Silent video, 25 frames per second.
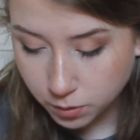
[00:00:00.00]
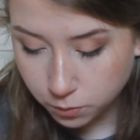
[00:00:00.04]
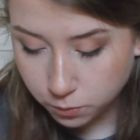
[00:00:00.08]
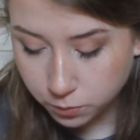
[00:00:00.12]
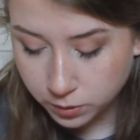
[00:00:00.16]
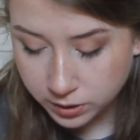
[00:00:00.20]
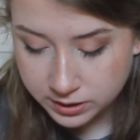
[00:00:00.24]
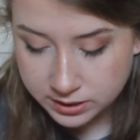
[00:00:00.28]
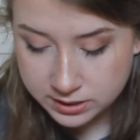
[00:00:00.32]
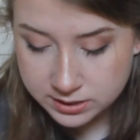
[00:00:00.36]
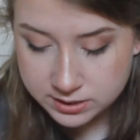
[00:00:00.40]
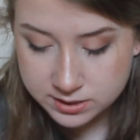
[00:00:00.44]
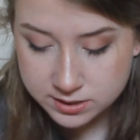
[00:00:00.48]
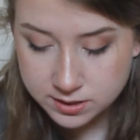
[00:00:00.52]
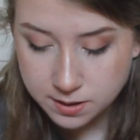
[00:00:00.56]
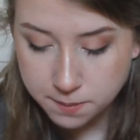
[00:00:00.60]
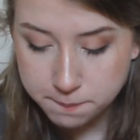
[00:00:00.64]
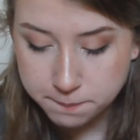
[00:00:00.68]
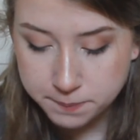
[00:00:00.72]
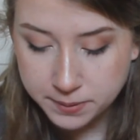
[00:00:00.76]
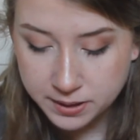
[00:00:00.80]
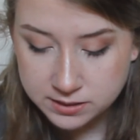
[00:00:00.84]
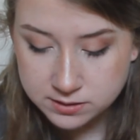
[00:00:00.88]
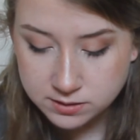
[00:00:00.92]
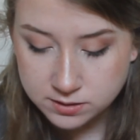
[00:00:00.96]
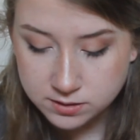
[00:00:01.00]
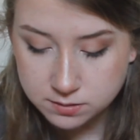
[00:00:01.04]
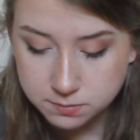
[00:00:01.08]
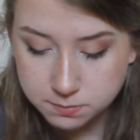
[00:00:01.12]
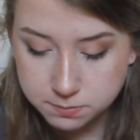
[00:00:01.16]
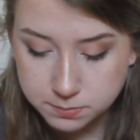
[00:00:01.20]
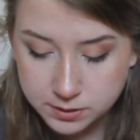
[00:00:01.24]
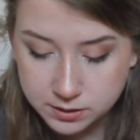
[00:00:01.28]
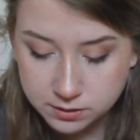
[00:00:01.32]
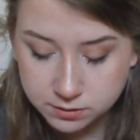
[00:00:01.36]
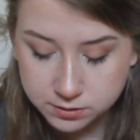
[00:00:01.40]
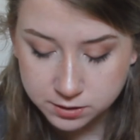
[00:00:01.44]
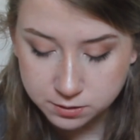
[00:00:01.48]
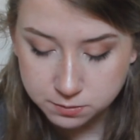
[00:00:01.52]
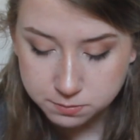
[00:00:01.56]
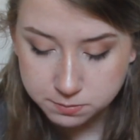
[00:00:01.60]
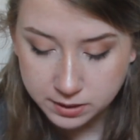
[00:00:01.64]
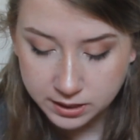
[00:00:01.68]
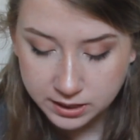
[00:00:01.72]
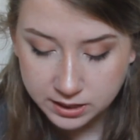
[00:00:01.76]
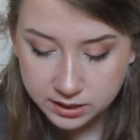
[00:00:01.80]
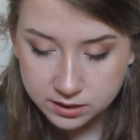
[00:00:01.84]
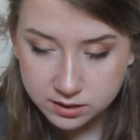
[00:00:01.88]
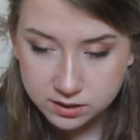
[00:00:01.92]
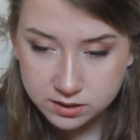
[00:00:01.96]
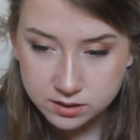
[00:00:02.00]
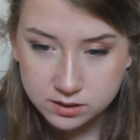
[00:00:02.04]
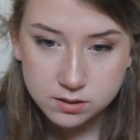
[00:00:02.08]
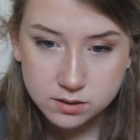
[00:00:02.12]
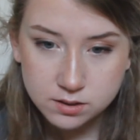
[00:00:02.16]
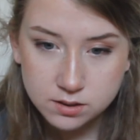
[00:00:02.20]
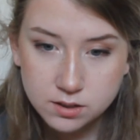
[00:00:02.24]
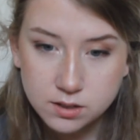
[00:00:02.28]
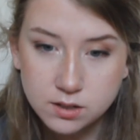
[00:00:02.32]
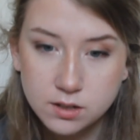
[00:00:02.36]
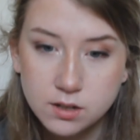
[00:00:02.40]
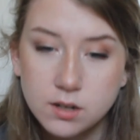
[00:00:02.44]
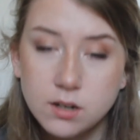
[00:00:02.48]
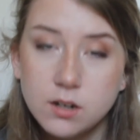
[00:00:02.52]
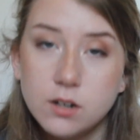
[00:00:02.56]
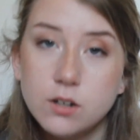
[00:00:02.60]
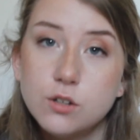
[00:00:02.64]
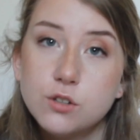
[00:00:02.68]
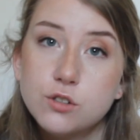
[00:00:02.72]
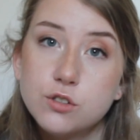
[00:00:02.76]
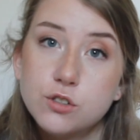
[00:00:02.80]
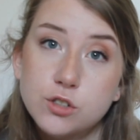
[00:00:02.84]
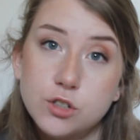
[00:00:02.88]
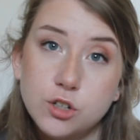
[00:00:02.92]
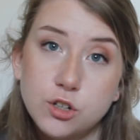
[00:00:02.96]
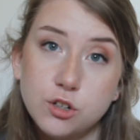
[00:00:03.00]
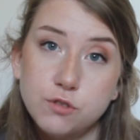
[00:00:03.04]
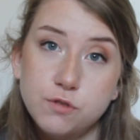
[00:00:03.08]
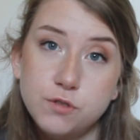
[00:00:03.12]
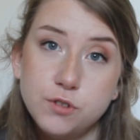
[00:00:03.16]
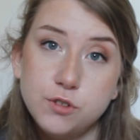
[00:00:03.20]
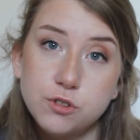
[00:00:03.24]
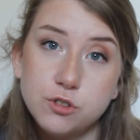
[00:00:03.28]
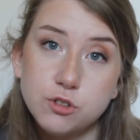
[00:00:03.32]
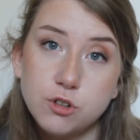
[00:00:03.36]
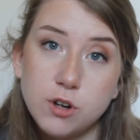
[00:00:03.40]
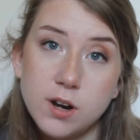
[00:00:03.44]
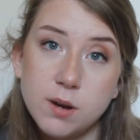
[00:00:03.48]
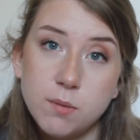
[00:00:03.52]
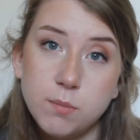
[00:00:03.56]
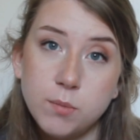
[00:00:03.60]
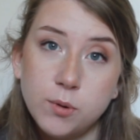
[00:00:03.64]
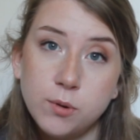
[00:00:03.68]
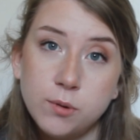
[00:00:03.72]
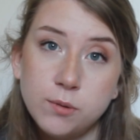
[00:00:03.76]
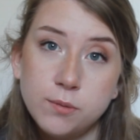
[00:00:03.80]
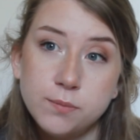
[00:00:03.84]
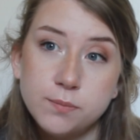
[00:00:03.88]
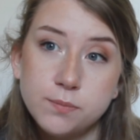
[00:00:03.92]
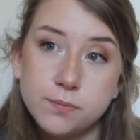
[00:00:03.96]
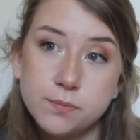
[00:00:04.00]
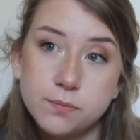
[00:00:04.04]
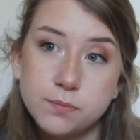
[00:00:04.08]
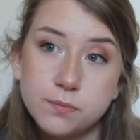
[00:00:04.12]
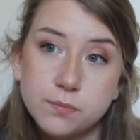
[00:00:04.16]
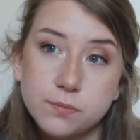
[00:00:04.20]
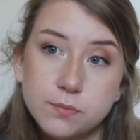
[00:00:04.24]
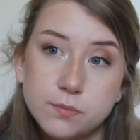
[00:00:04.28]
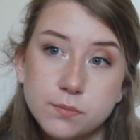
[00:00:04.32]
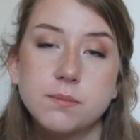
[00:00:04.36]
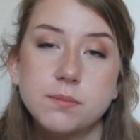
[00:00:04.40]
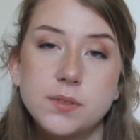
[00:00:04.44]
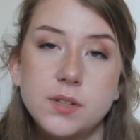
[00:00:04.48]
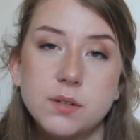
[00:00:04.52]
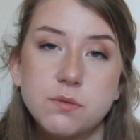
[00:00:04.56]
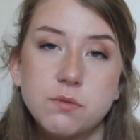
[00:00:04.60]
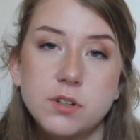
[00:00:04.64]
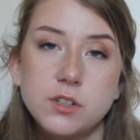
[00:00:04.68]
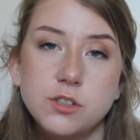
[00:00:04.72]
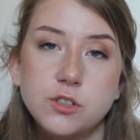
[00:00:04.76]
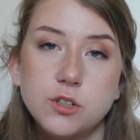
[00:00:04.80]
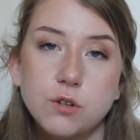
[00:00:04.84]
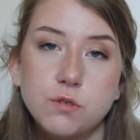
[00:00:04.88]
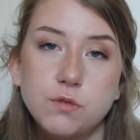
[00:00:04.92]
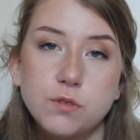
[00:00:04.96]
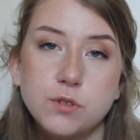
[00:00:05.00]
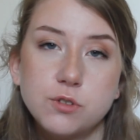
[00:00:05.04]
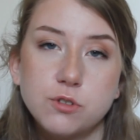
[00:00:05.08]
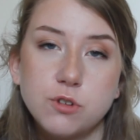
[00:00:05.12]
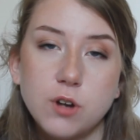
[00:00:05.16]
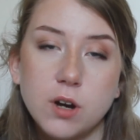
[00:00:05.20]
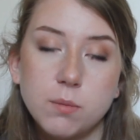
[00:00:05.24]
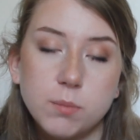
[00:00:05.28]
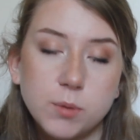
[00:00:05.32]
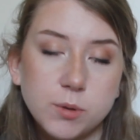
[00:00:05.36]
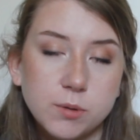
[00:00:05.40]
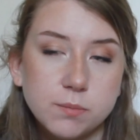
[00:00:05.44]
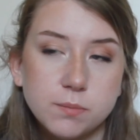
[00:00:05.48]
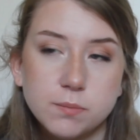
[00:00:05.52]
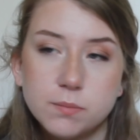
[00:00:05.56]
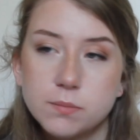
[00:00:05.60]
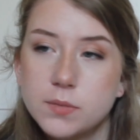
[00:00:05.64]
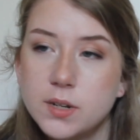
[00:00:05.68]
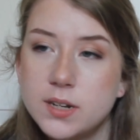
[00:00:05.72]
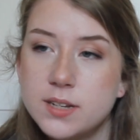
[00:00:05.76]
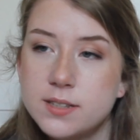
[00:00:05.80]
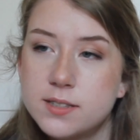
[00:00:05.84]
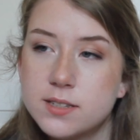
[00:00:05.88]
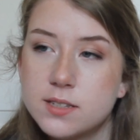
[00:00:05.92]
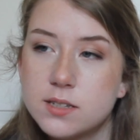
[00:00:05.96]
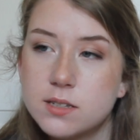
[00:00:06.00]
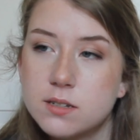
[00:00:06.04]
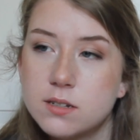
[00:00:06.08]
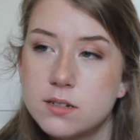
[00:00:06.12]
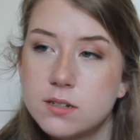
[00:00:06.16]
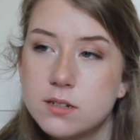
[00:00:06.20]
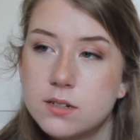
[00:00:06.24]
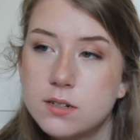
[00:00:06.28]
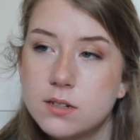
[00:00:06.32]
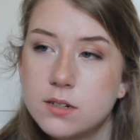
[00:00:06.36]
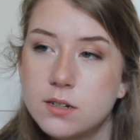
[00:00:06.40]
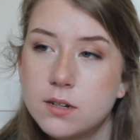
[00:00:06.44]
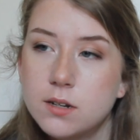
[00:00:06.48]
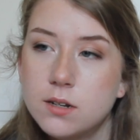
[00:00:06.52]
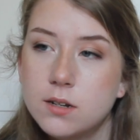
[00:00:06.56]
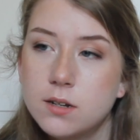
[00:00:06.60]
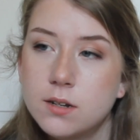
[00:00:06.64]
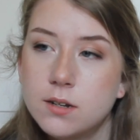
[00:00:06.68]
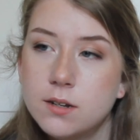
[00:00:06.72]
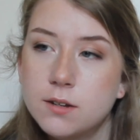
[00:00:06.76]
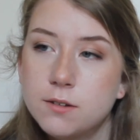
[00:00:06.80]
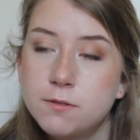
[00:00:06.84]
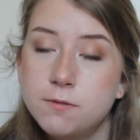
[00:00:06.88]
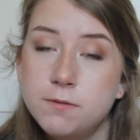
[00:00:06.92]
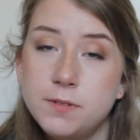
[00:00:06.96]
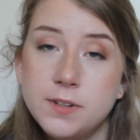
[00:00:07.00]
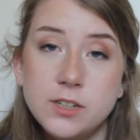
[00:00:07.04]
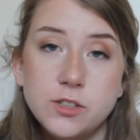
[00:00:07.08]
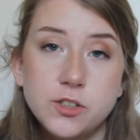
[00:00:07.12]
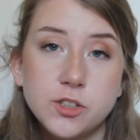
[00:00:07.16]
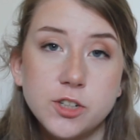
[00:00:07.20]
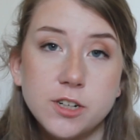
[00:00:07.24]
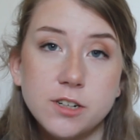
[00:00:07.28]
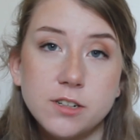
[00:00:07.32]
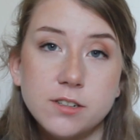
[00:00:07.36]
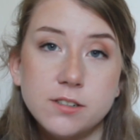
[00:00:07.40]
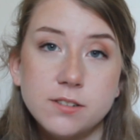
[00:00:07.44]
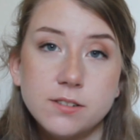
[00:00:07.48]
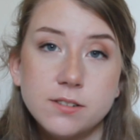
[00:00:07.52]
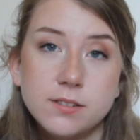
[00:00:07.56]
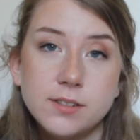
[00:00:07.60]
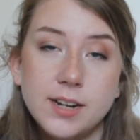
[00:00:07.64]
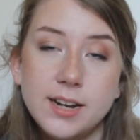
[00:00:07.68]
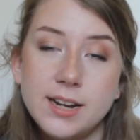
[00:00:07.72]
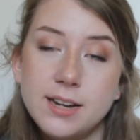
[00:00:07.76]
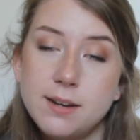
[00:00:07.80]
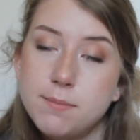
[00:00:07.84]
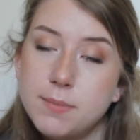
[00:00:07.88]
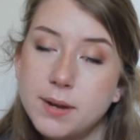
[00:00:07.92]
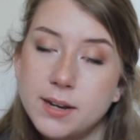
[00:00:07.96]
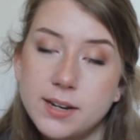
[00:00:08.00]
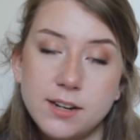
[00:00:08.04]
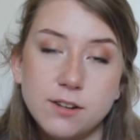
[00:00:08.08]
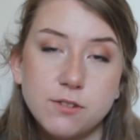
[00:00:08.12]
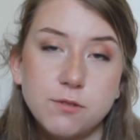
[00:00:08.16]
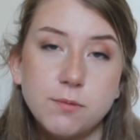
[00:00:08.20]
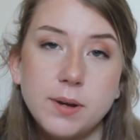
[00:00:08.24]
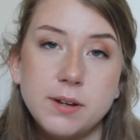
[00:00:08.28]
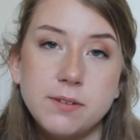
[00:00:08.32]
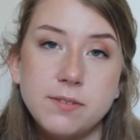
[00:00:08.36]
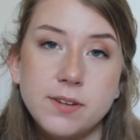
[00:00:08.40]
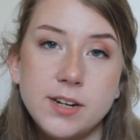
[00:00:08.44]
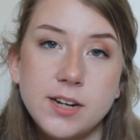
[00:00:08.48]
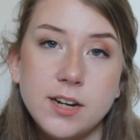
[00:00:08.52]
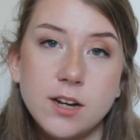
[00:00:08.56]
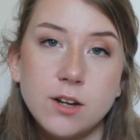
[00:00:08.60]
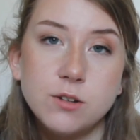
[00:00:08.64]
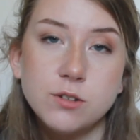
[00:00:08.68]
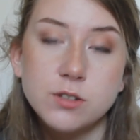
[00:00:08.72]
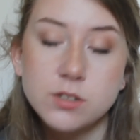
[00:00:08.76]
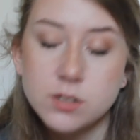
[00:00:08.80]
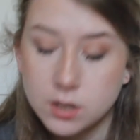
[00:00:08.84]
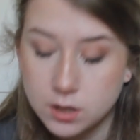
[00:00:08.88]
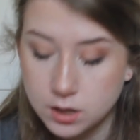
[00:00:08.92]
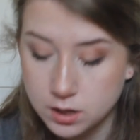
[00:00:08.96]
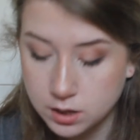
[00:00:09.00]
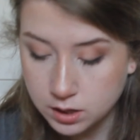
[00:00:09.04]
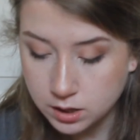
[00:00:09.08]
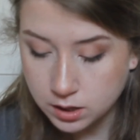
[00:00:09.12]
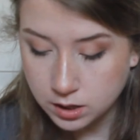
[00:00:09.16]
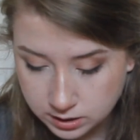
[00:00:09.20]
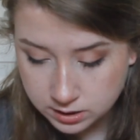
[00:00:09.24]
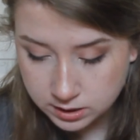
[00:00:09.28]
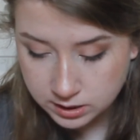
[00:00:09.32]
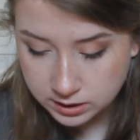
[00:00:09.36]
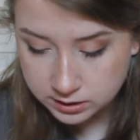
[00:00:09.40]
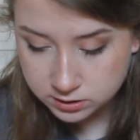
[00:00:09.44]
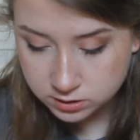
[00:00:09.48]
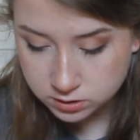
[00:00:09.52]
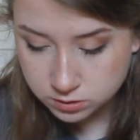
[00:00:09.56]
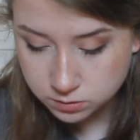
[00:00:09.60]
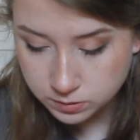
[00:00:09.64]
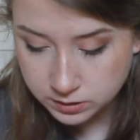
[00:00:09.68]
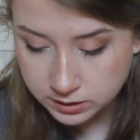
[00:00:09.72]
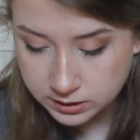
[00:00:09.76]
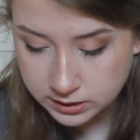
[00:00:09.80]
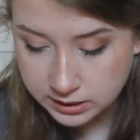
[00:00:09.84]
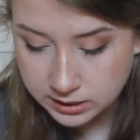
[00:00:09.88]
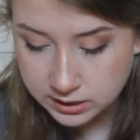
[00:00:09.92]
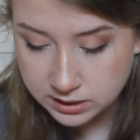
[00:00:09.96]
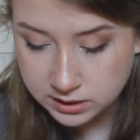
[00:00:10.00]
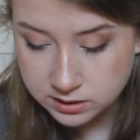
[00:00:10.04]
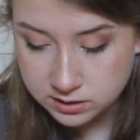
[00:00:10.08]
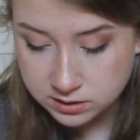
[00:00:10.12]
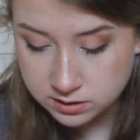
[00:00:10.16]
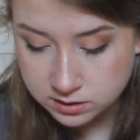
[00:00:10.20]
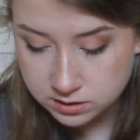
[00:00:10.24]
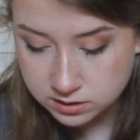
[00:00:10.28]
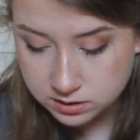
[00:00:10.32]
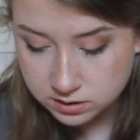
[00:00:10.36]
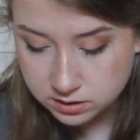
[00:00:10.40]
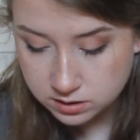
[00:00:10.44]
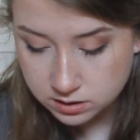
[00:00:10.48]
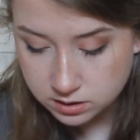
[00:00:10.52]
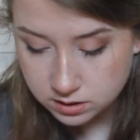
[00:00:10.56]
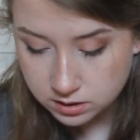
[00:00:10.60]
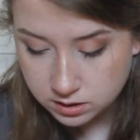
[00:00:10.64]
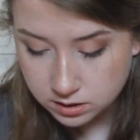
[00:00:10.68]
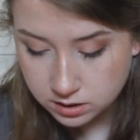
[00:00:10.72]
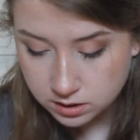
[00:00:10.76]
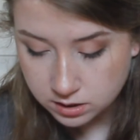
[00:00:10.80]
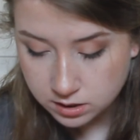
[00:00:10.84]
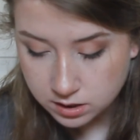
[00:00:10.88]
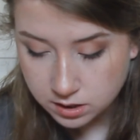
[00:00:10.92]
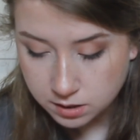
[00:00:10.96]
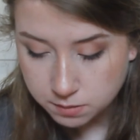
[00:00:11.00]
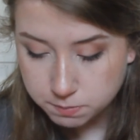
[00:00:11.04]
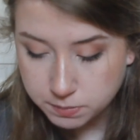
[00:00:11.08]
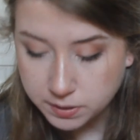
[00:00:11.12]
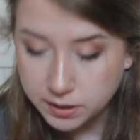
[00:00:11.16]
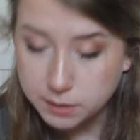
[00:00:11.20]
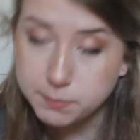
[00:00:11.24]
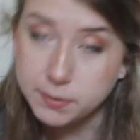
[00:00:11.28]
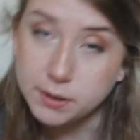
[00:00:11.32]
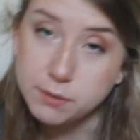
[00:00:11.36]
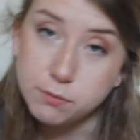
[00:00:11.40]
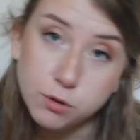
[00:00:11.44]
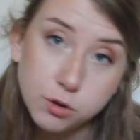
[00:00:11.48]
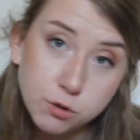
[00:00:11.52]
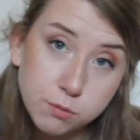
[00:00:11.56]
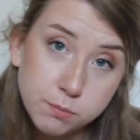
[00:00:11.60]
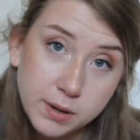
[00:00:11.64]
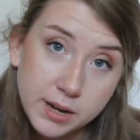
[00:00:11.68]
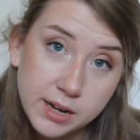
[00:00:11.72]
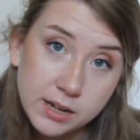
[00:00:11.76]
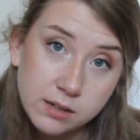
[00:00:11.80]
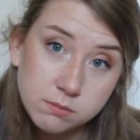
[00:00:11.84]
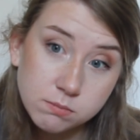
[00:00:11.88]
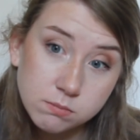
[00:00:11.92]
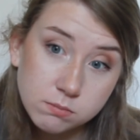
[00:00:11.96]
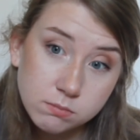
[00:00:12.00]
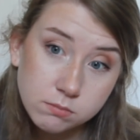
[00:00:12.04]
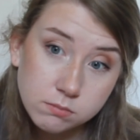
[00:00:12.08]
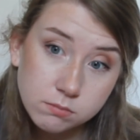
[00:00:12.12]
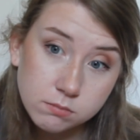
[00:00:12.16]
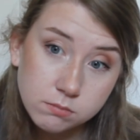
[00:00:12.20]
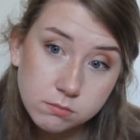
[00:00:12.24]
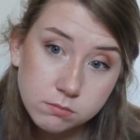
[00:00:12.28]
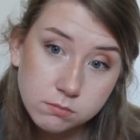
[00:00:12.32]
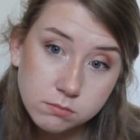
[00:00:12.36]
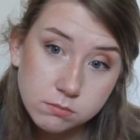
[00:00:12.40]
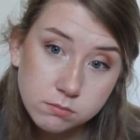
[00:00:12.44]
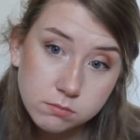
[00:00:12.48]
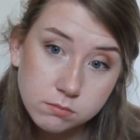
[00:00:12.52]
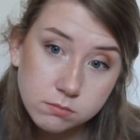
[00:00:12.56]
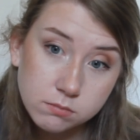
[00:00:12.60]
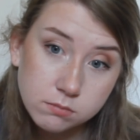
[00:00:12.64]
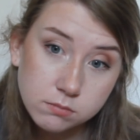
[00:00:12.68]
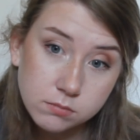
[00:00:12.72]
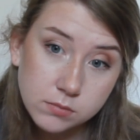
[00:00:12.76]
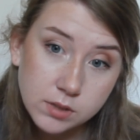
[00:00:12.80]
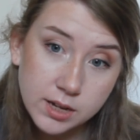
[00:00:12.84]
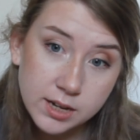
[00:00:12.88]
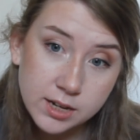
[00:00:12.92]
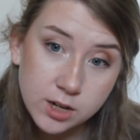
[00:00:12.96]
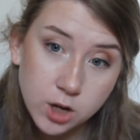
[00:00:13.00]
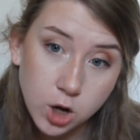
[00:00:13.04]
What is the best meal you make? Tofu scramble? Definitely tofu scramble. It's featured in many of my videos. The next one is by my roommate in